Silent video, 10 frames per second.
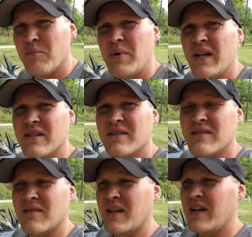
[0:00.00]
the
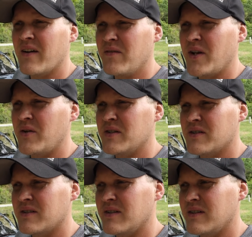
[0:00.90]
biggest thing I've
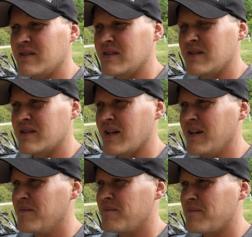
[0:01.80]
noticed is just
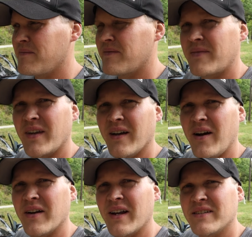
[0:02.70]
like, it
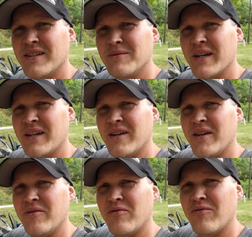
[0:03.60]
kind of seems like
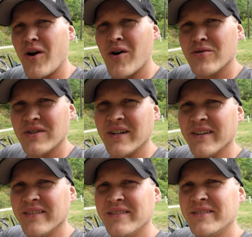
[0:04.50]
it falls
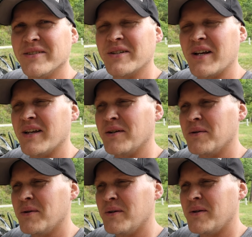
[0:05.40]
in. So it's kind of like,
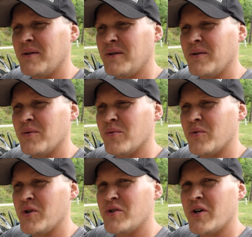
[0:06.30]

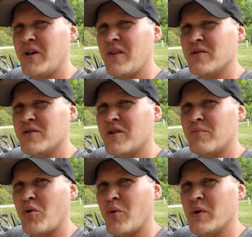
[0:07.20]
when you're turning, there's a
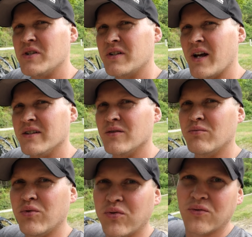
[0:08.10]
certain point where it just goes,
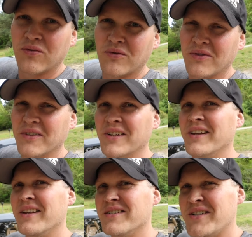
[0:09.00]
and
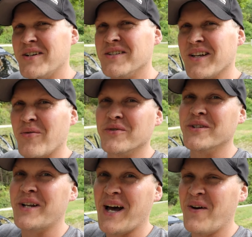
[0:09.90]
like the steering just like wants
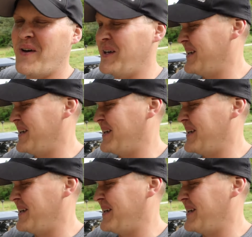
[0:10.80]
to die.